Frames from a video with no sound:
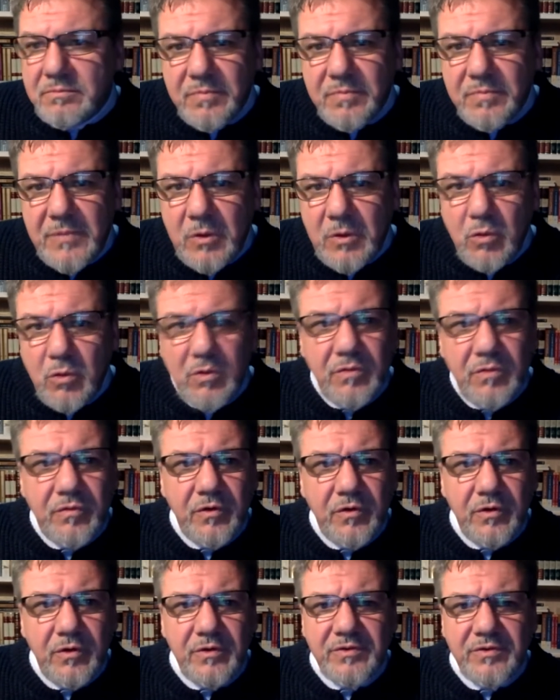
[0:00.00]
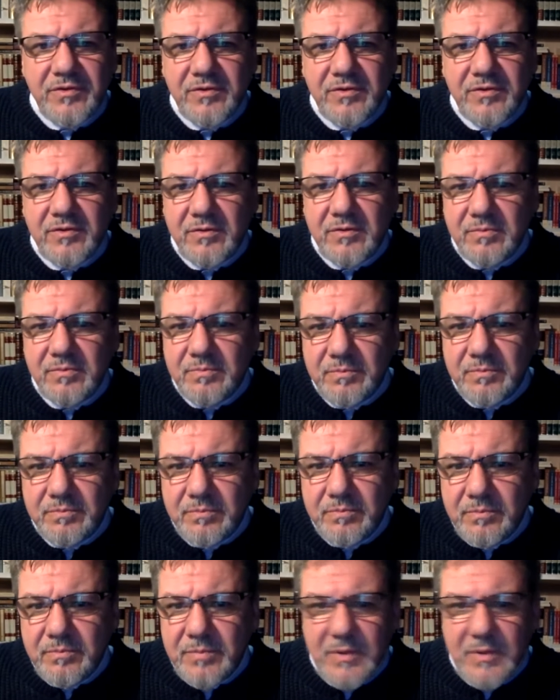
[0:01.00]
the universe,
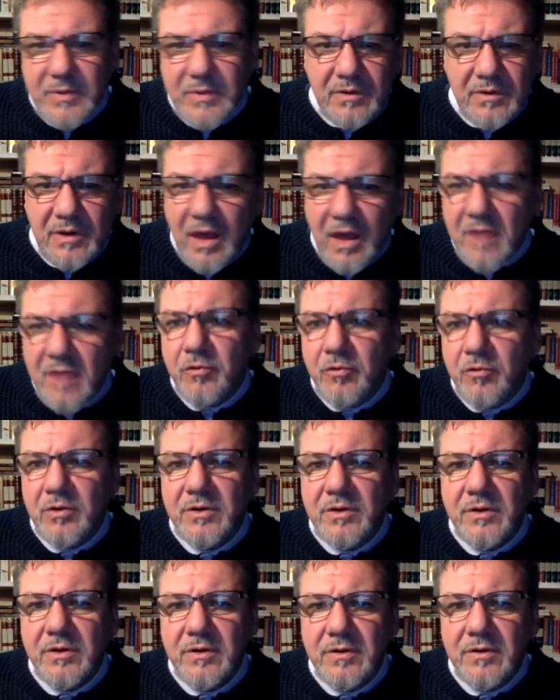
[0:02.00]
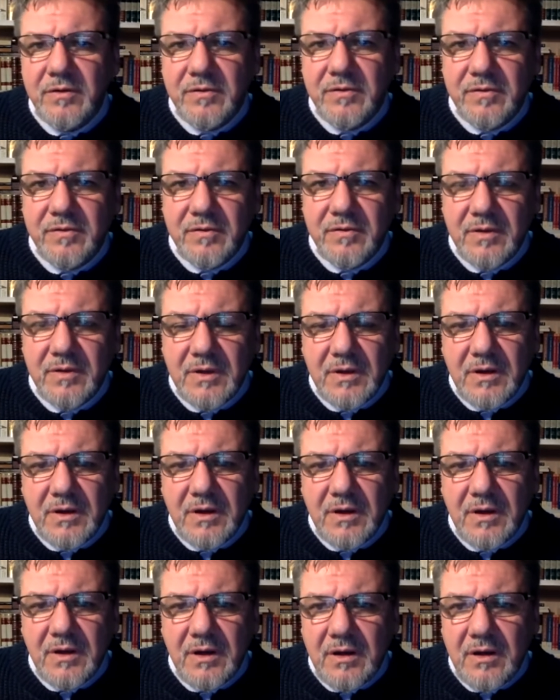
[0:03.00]
life on Earth,
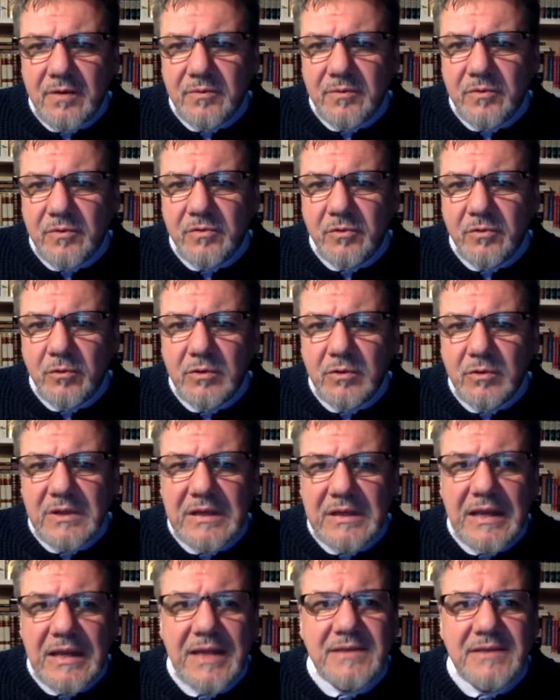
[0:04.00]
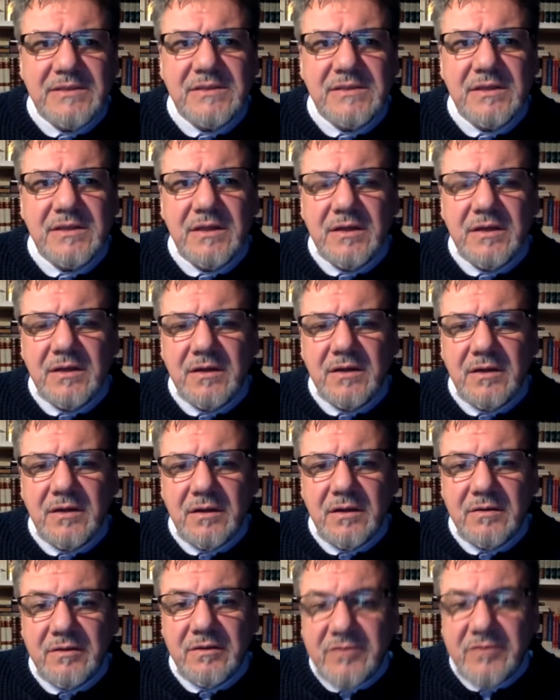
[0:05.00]
through the lens,
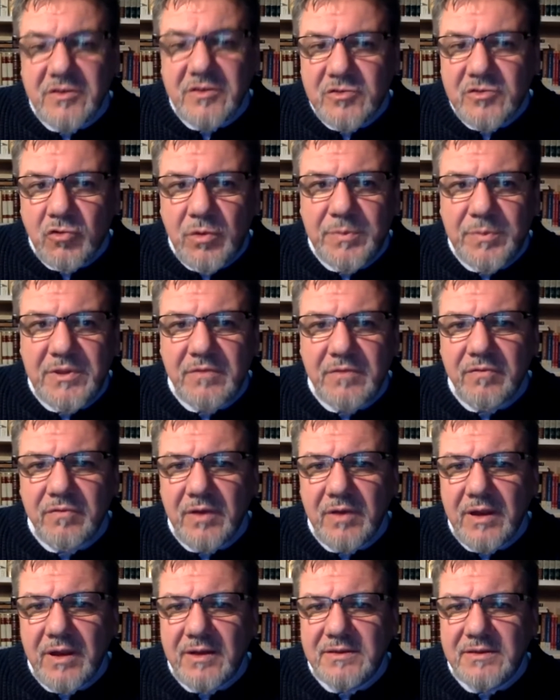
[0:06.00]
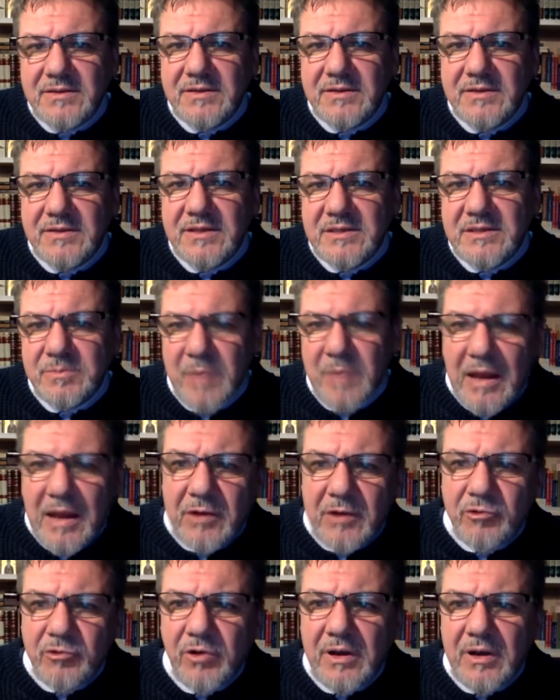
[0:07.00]
the descriptive lens,
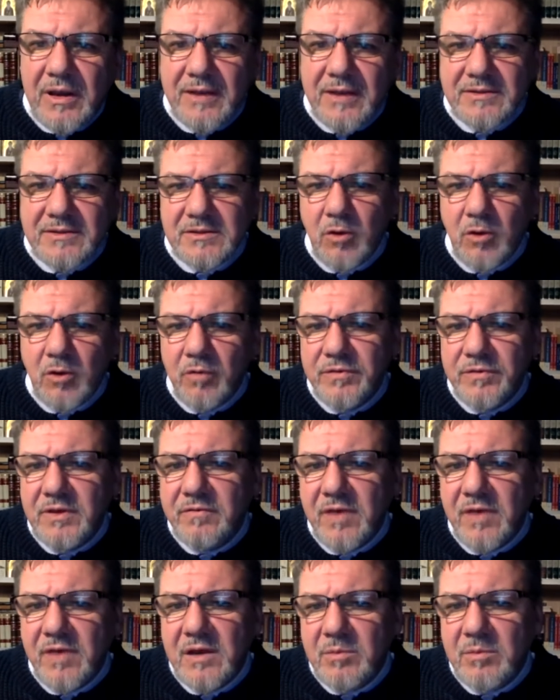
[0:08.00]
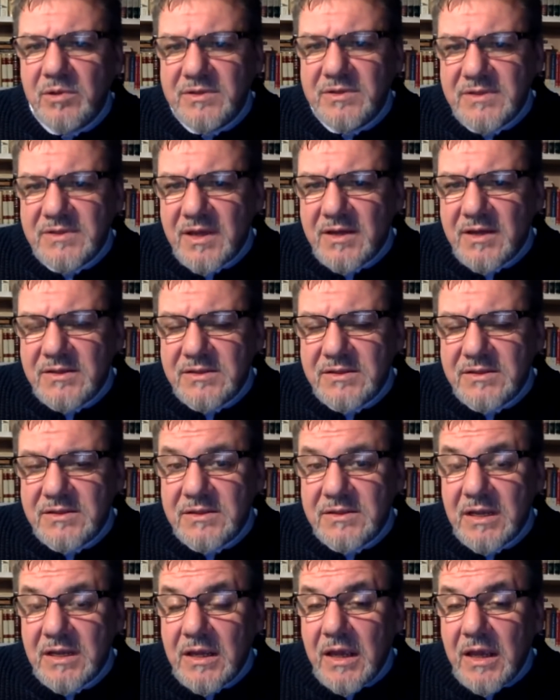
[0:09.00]
explanatory lens of the available
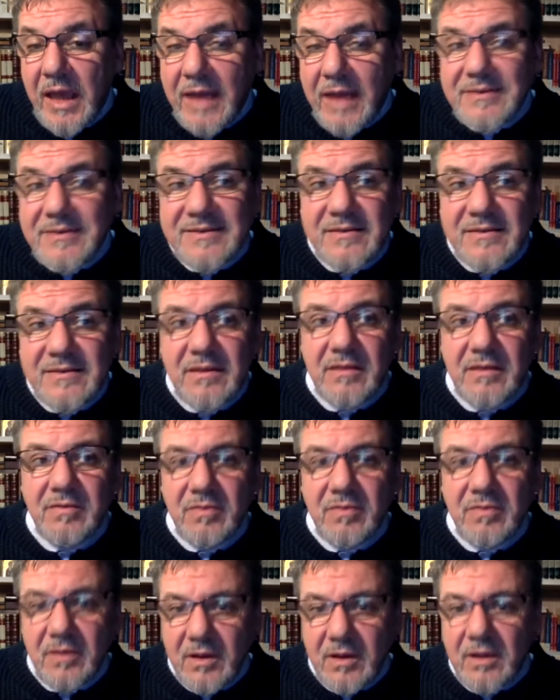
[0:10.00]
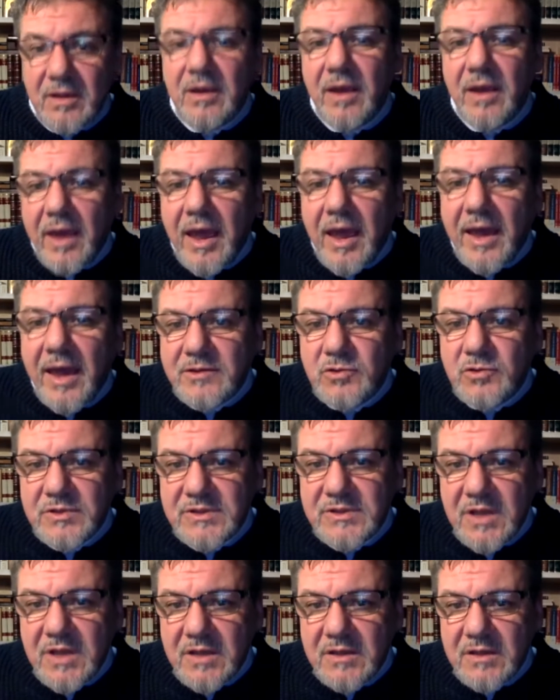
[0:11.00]
sciences, and seeing there, as you
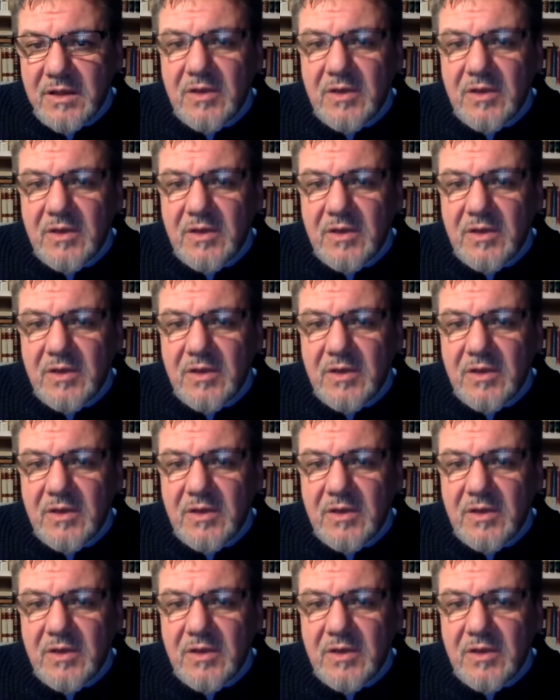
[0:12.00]
said,